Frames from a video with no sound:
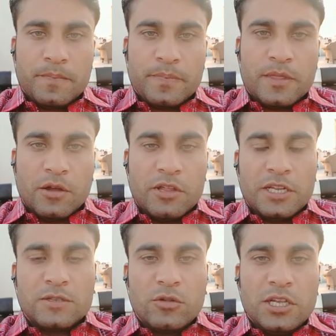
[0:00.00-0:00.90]
Now there
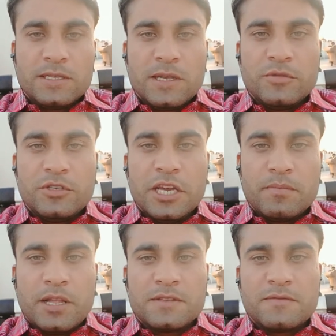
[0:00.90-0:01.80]
is only subject
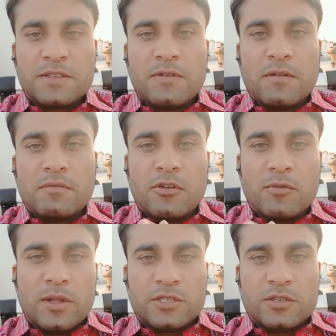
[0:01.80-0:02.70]
plus first form of the verb
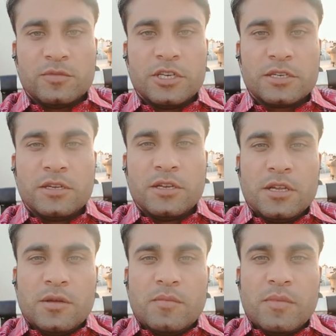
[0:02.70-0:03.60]
plus object,
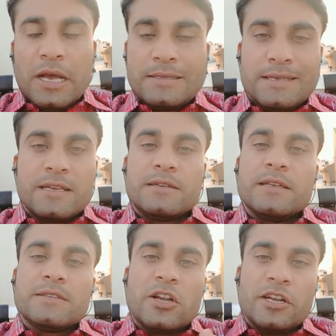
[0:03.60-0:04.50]
because the
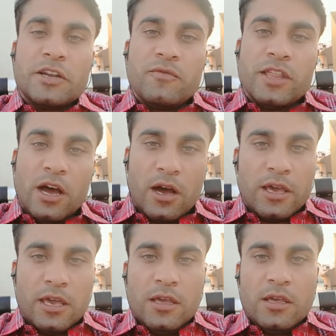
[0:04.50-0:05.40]
sentence started with
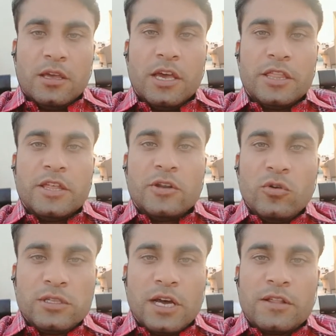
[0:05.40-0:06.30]
I. And the
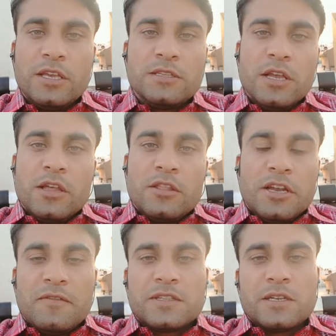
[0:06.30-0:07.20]
rules are these, that
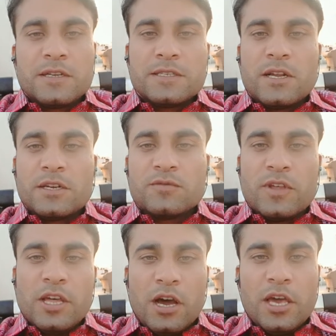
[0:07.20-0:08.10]
if a sentence starts
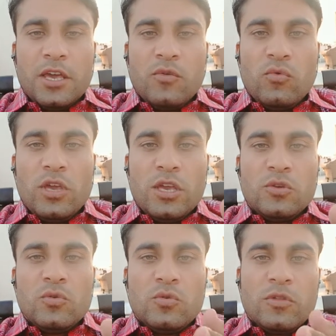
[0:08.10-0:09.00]
with I, we,
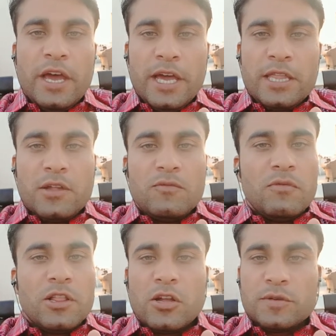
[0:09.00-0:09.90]
you, they, then we
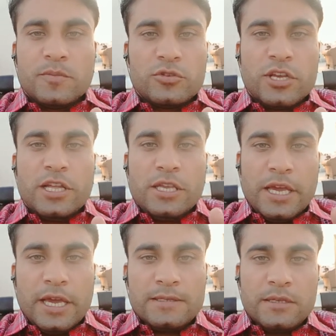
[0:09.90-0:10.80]
will not put any
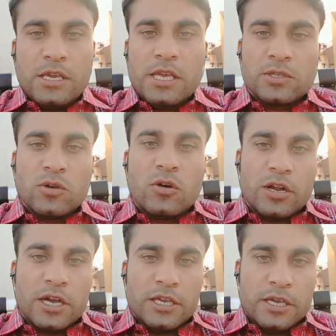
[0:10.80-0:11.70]
s, es
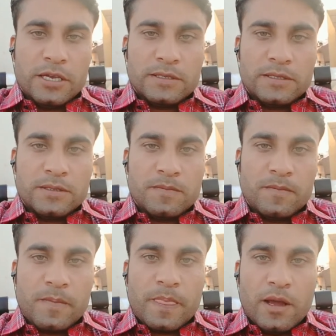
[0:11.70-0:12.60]
or ies.
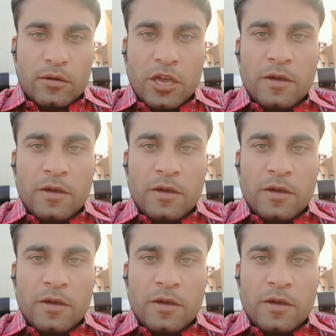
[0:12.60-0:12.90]
Okay?